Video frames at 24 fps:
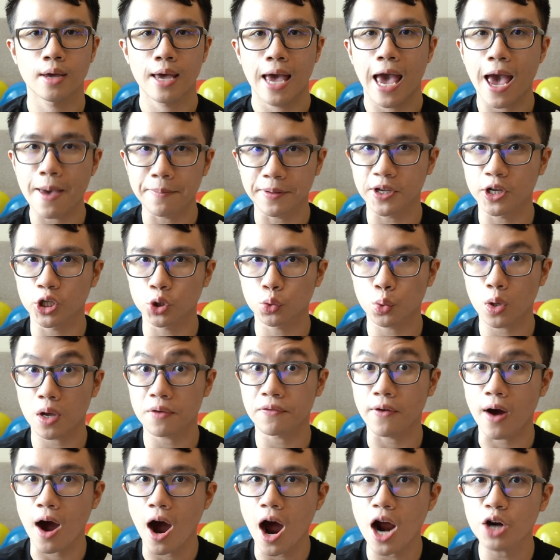And because we
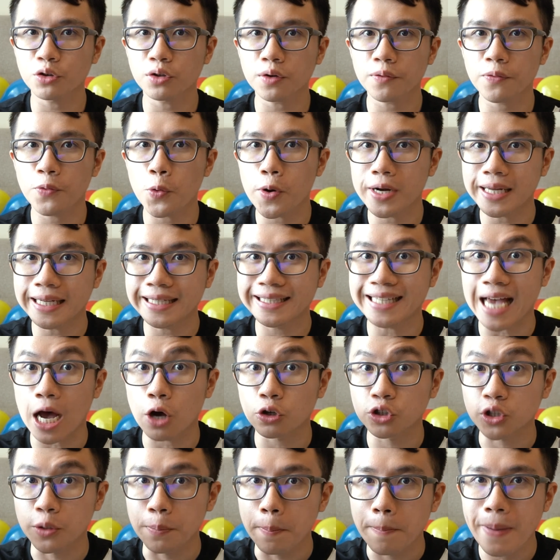have
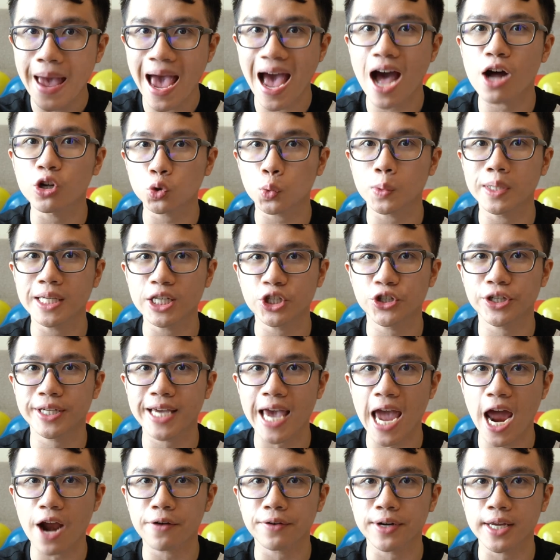130,000 pounds we need to
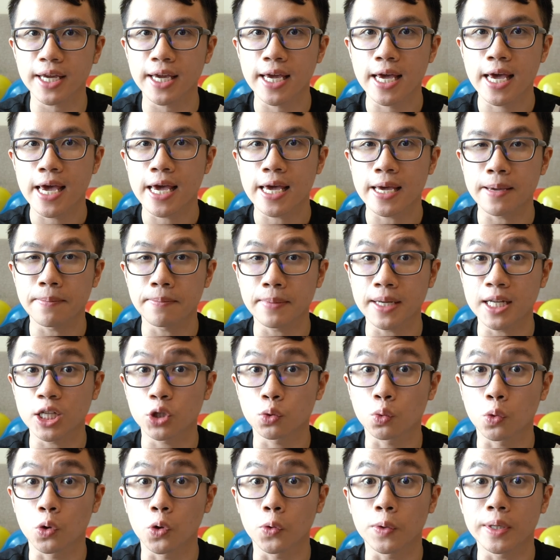carry, it
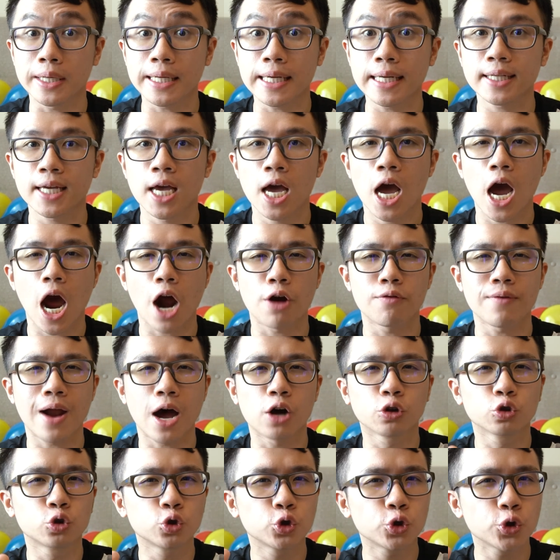means we will need
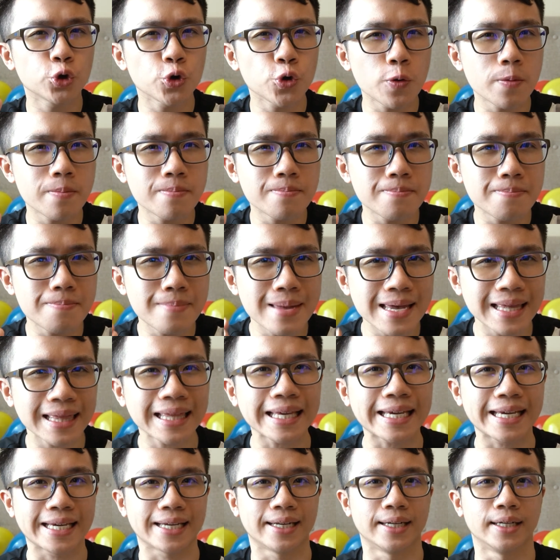around 2
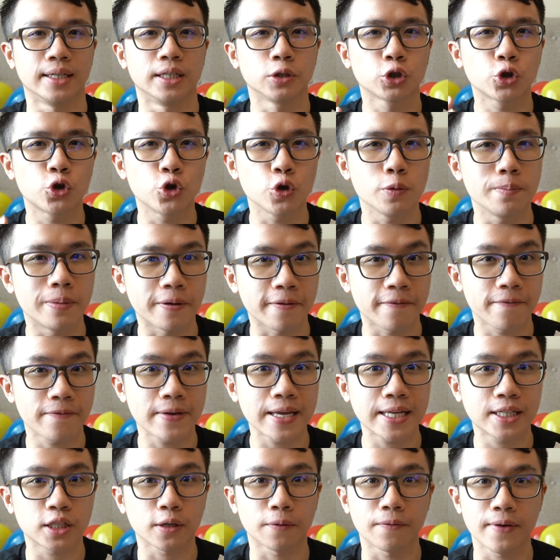million cubic
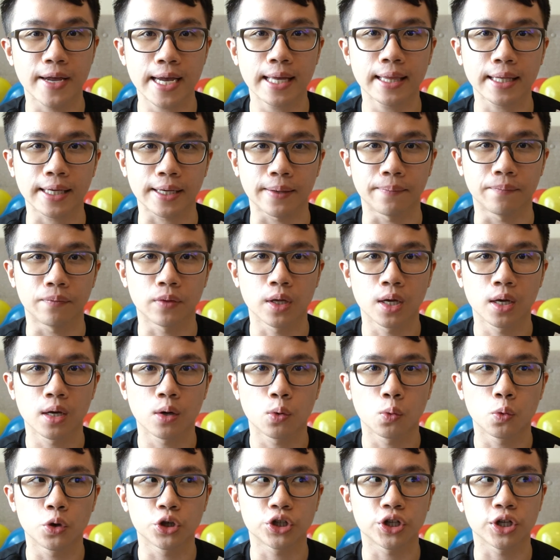feet of helium,
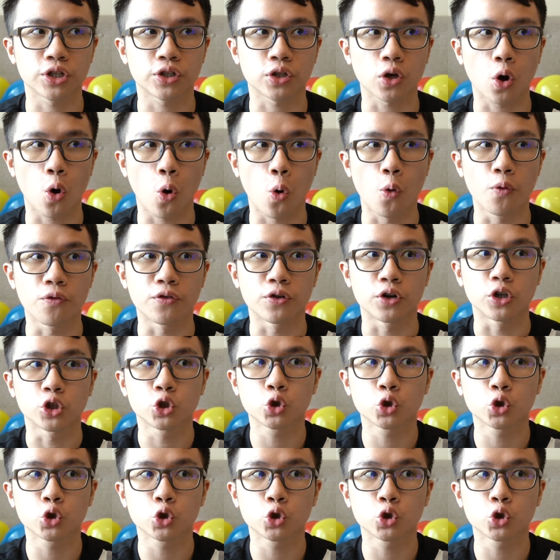which is over